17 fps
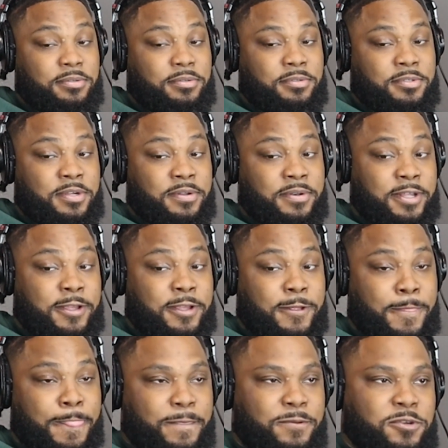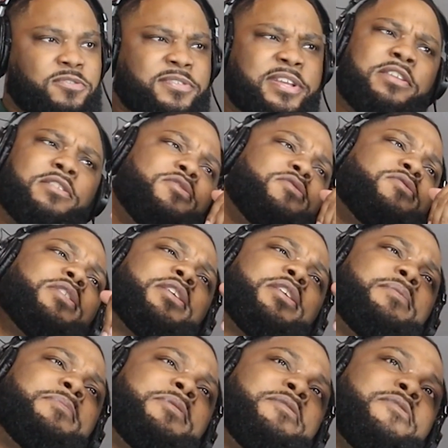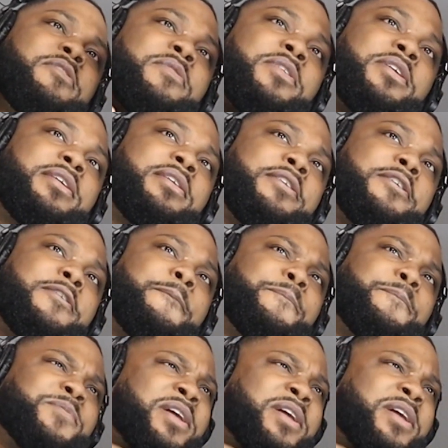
So then she's like, you know, you can come live over here.